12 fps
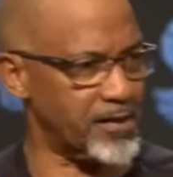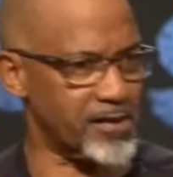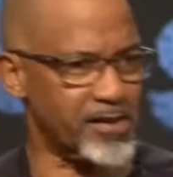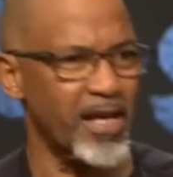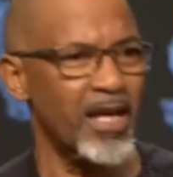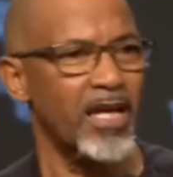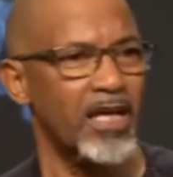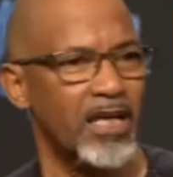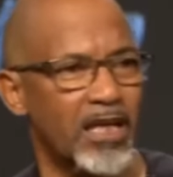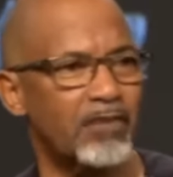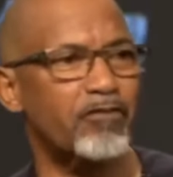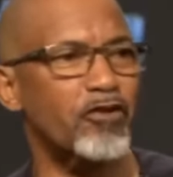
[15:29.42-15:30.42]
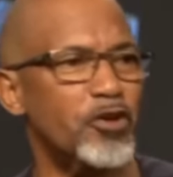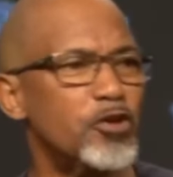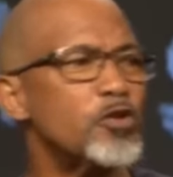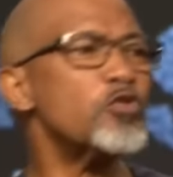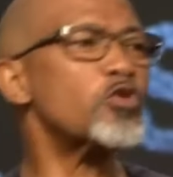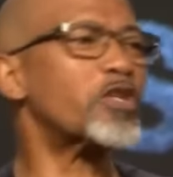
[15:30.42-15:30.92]
is, if
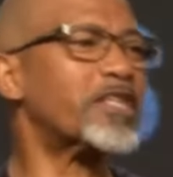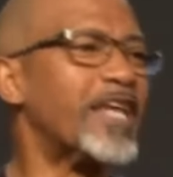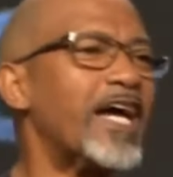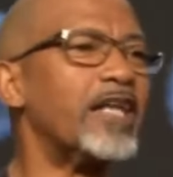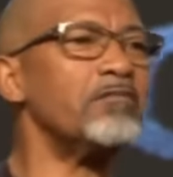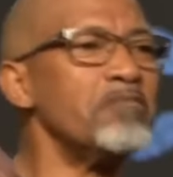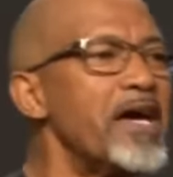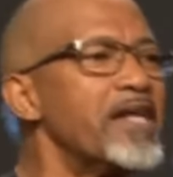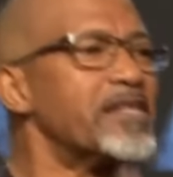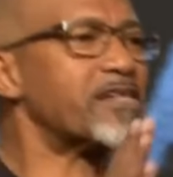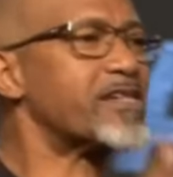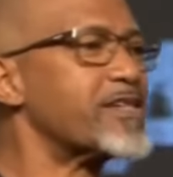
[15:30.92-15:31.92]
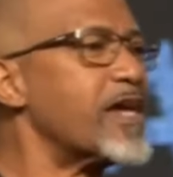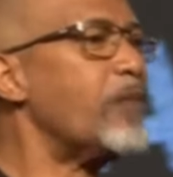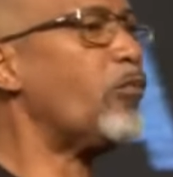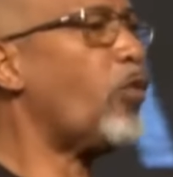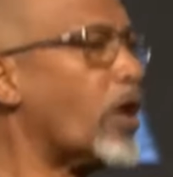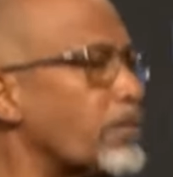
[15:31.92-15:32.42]
you can make
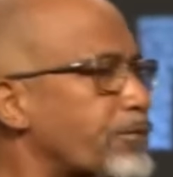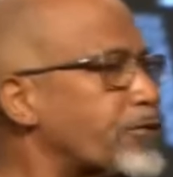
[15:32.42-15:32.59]
someone